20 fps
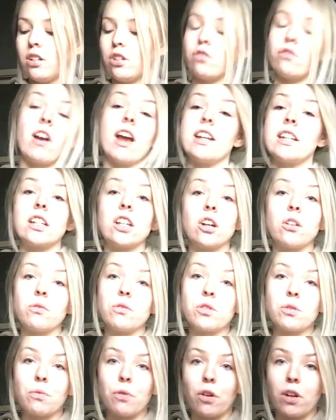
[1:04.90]
dreading
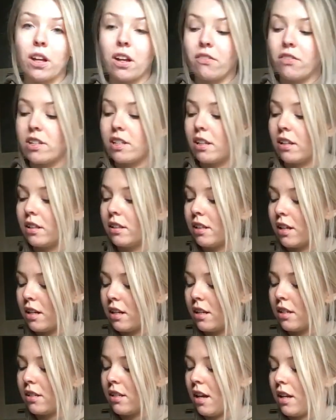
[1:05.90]
going to work every single day,
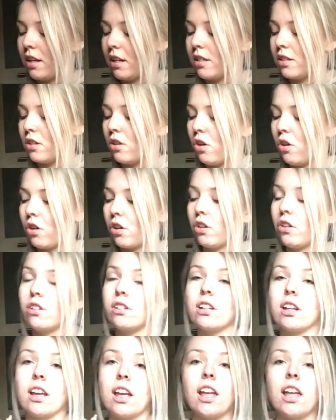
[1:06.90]
because that is not good.